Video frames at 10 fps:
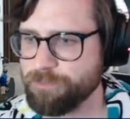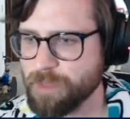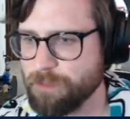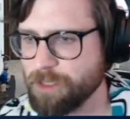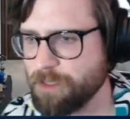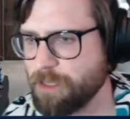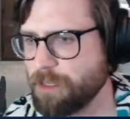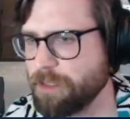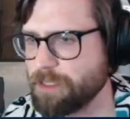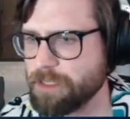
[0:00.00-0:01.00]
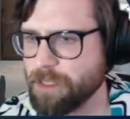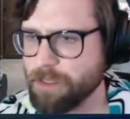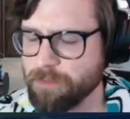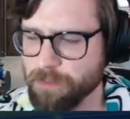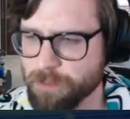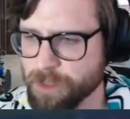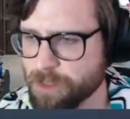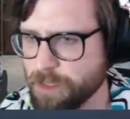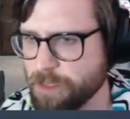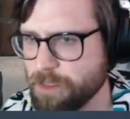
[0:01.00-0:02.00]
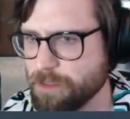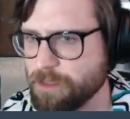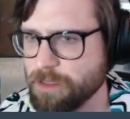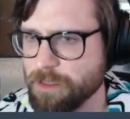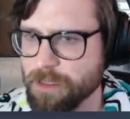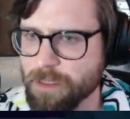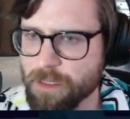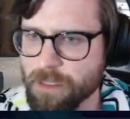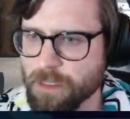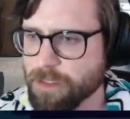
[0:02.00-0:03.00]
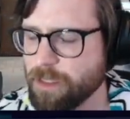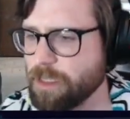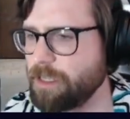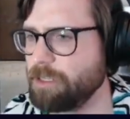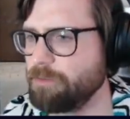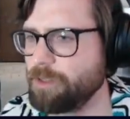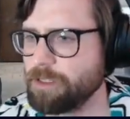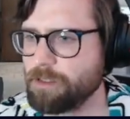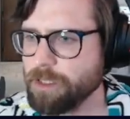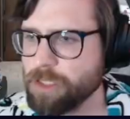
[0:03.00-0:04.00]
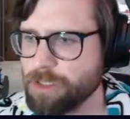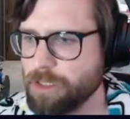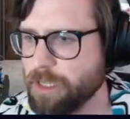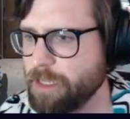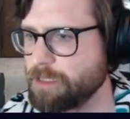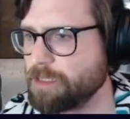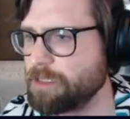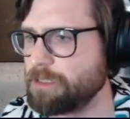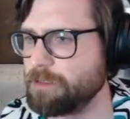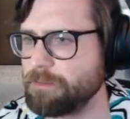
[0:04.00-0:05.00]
I'm still not all that scared of Grimmsnarl, so I kind of want to Glacial Lance